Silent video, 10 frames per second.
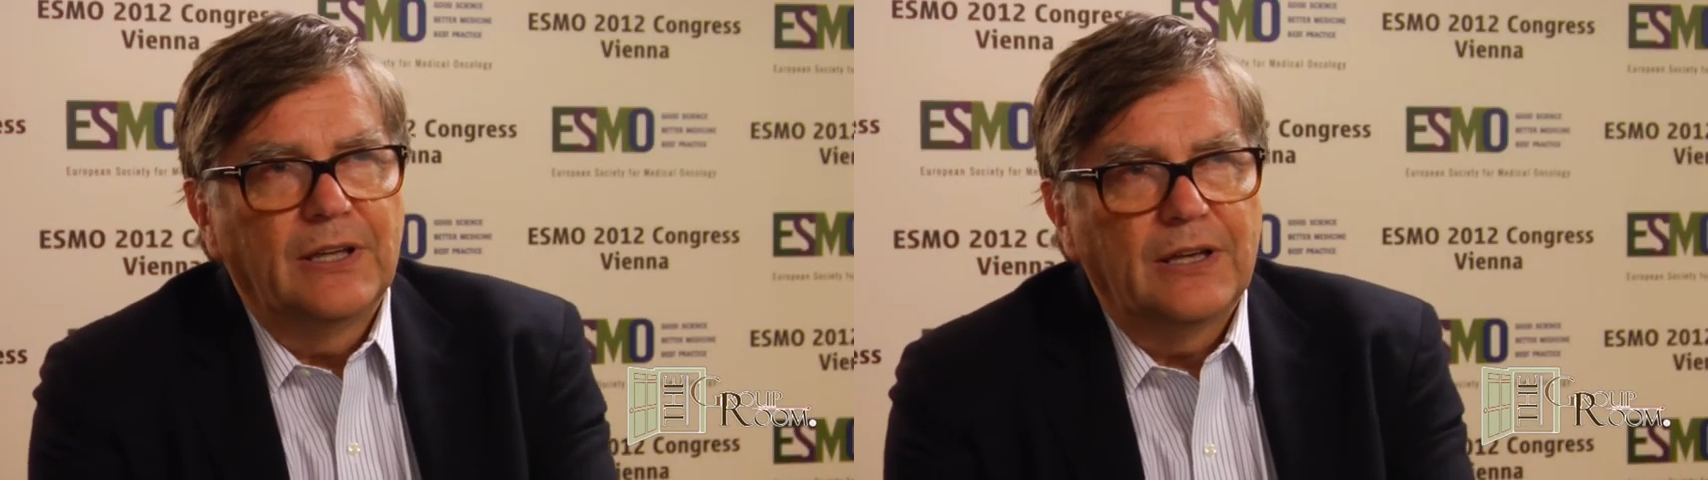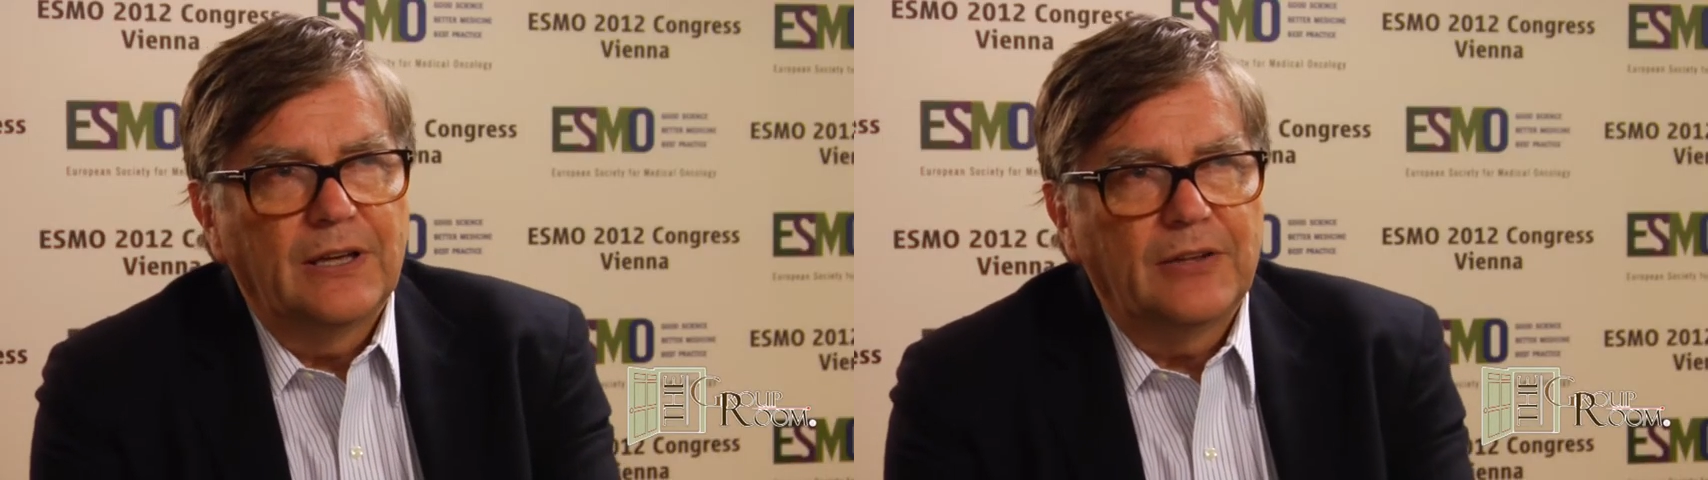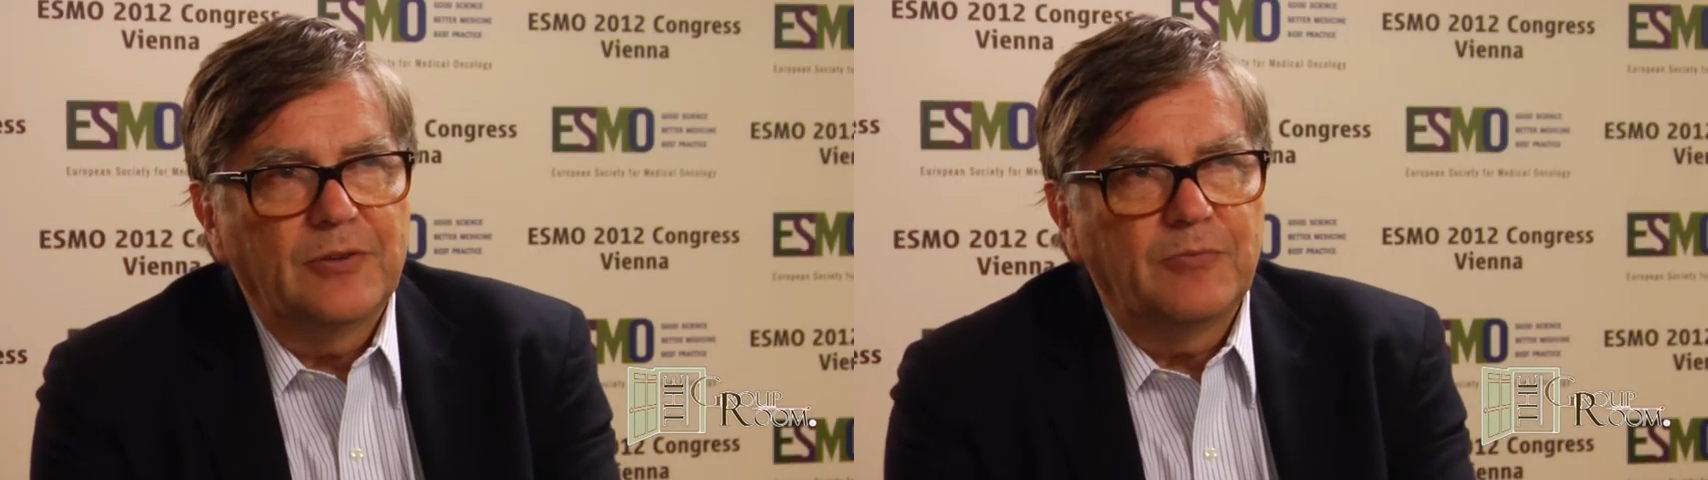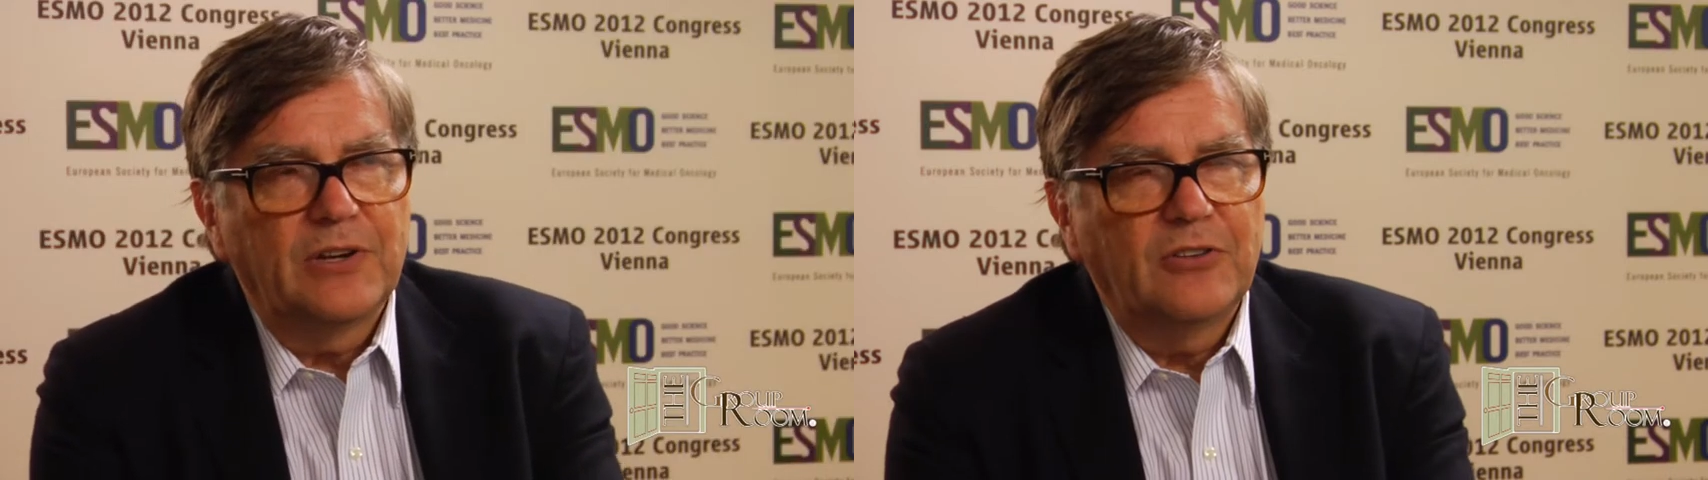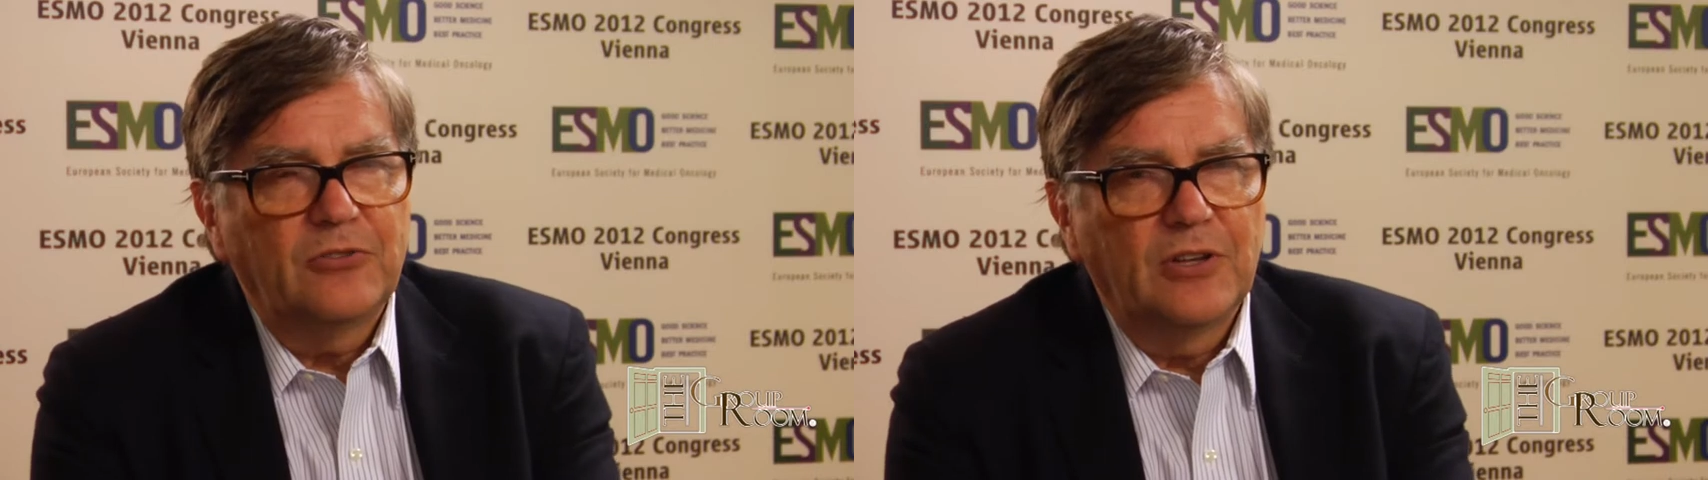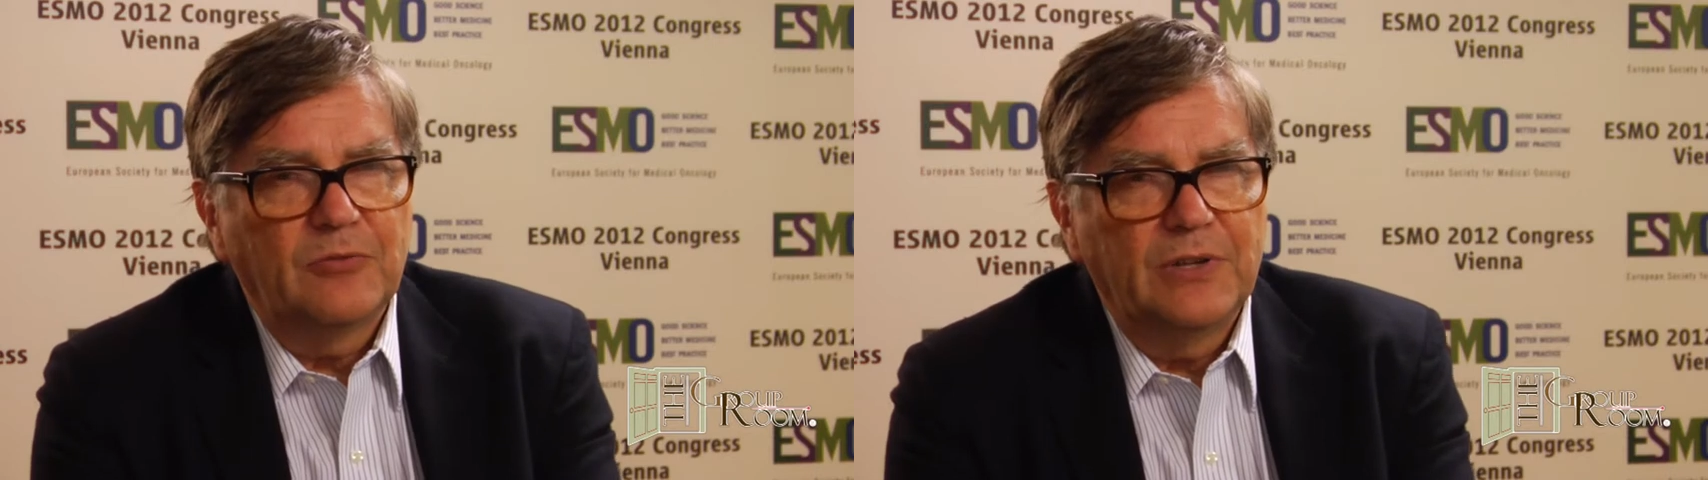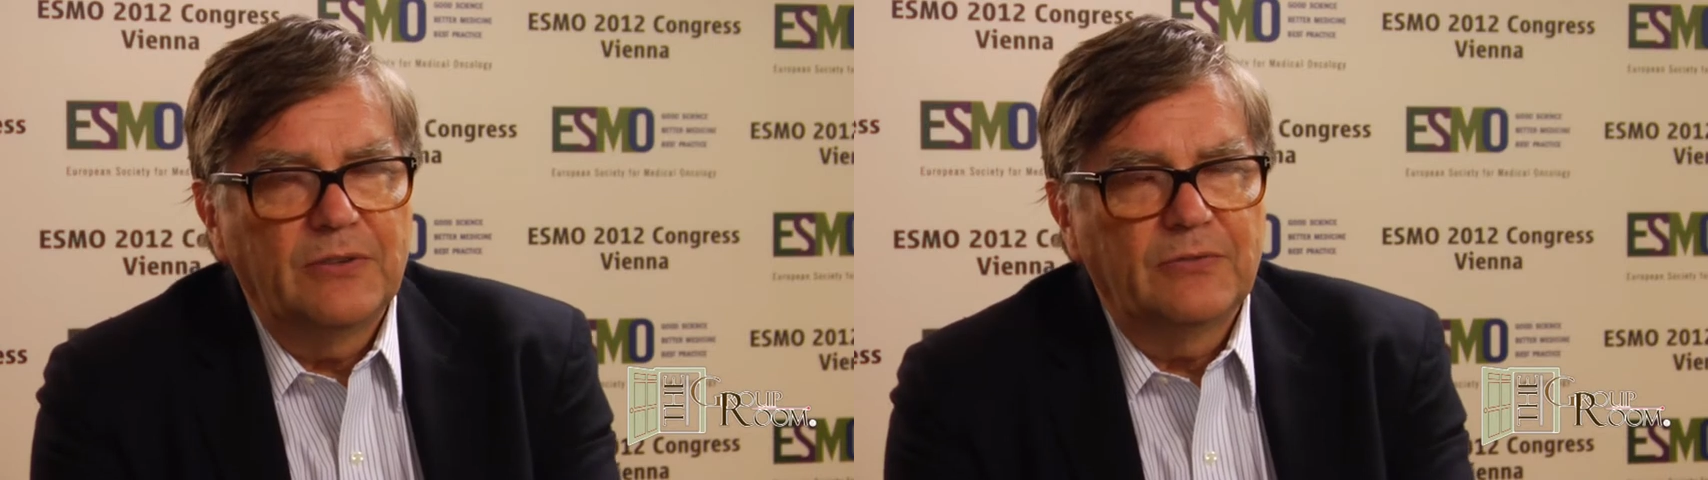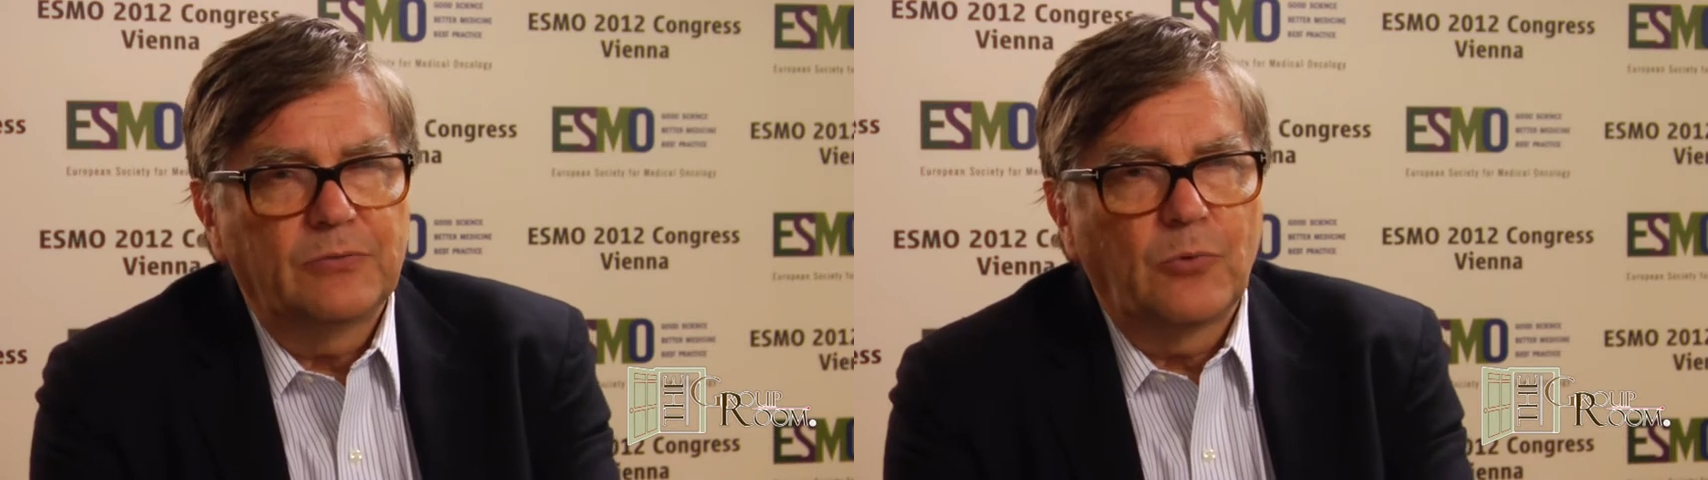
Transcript: has impressed you as being